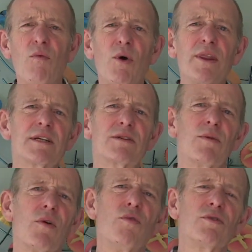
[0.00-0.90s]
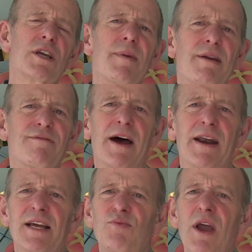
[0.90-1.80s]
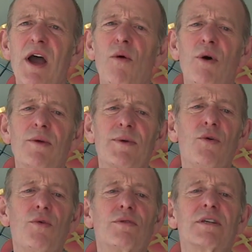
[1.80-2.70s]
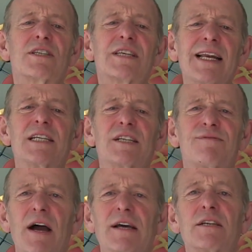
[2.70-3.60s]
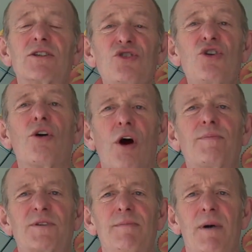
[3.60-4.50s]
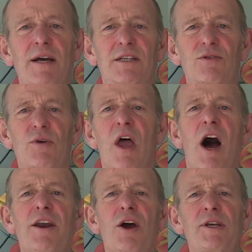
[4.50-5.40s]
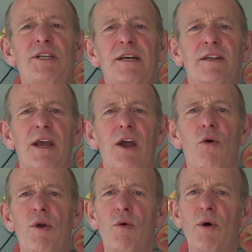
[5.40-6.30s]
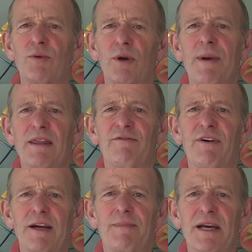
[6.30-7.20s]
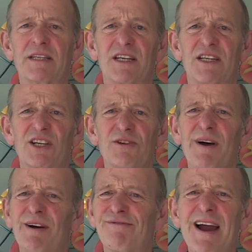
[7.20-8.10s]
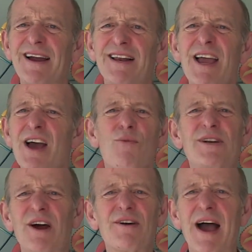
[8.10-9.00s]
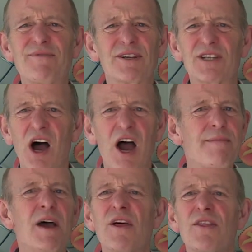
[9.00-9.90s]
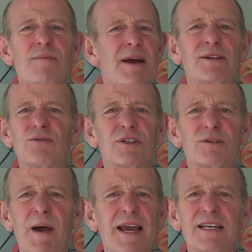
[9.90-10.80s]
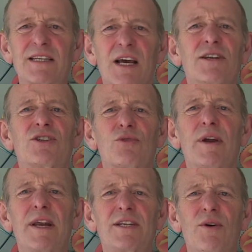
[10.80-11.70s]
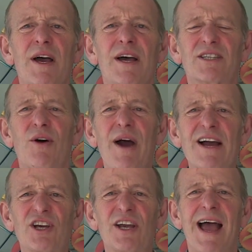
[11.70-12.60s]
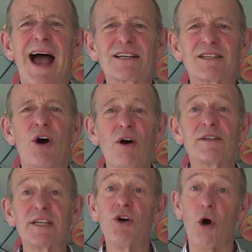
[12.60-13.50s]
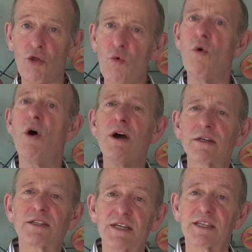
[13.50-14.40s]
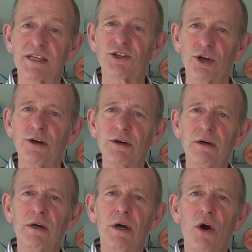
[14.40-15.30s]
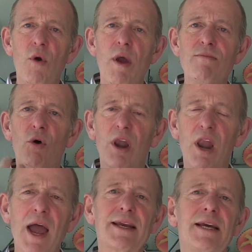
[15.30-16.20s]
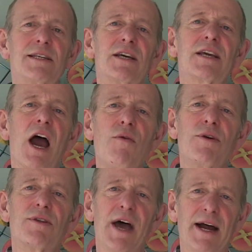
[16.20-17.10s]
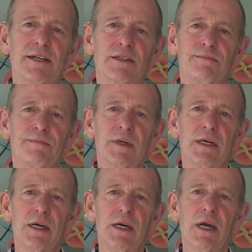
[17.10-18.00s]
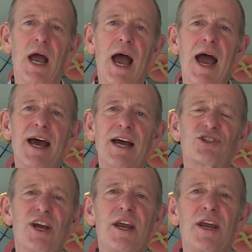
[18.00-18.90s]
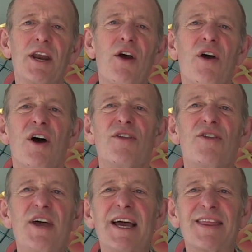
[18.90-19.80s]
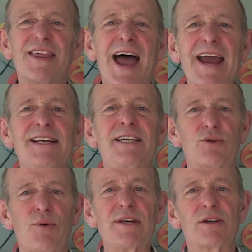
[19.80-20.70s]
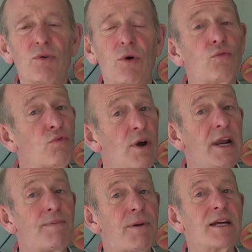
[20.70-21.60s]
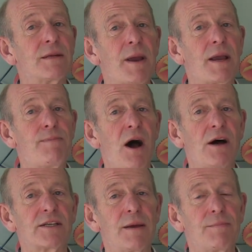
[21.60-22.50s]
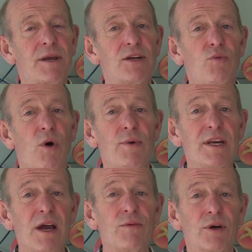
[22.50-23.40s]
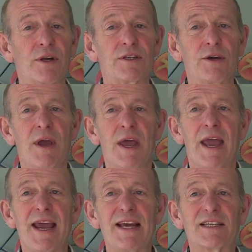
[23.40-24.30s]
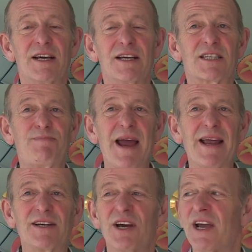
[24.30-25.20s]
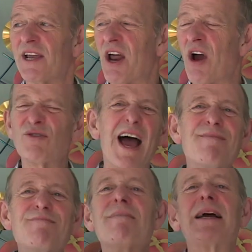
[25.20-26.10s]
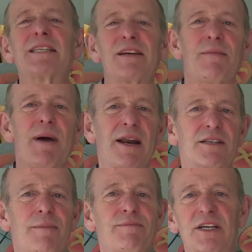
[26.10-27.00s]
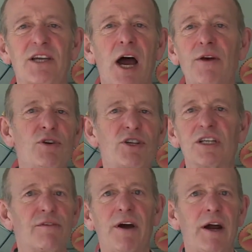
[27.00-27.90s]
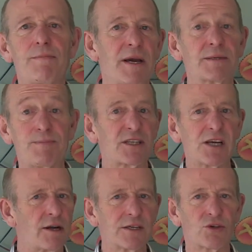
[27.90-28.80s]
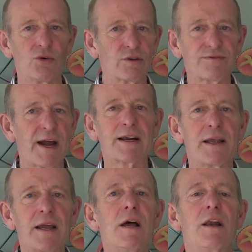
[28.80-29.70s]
And one thing that's also being found is we are what we call satisficers, not optimizers. I know we tend to think we always want to make the very best decision, but frankly, we don't have the time, the mental space to really do it. So actually, as long as it's not the worst decision, we're more likely to go with that. And actually, you know, the 80-20 rule really plays a big part here, because what we don't want to do is spend, you know, a massive amount of time deciding which is the very best passata sauce. Frankly,